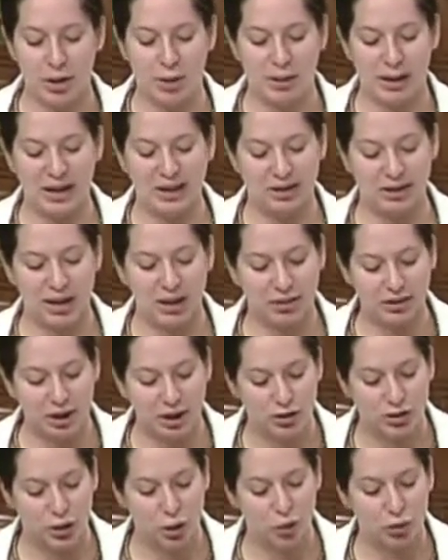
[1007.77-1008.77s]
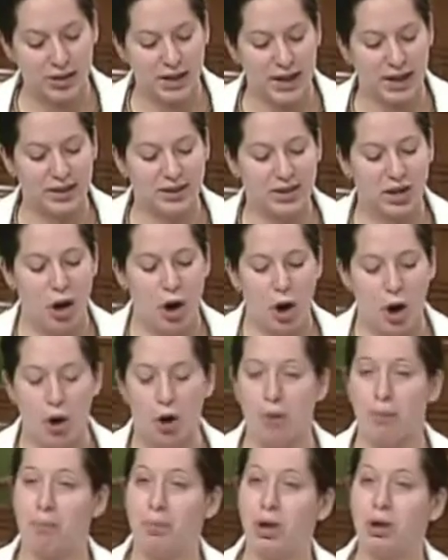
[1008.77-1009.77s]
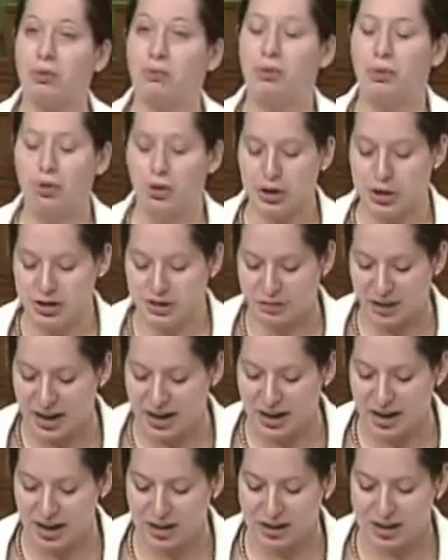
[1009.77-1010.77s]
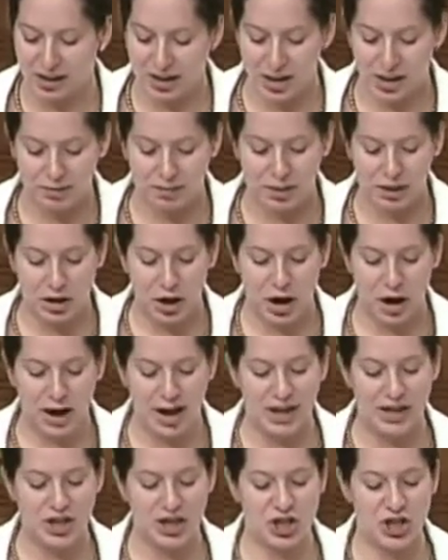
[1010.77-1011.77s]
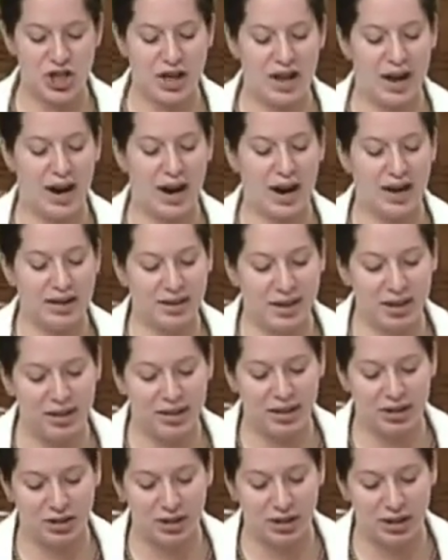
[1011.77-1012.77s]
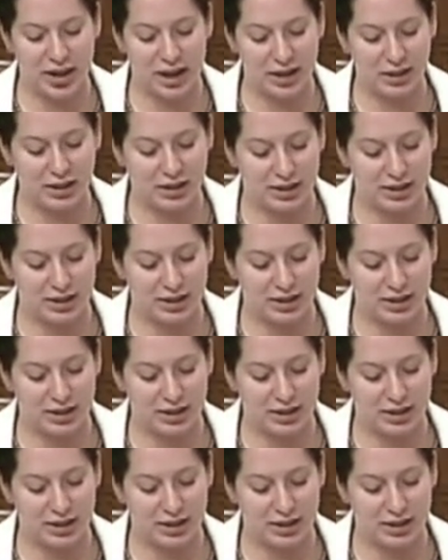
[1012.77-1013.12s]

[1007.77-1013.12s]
Ratifying this treaty represents one step forward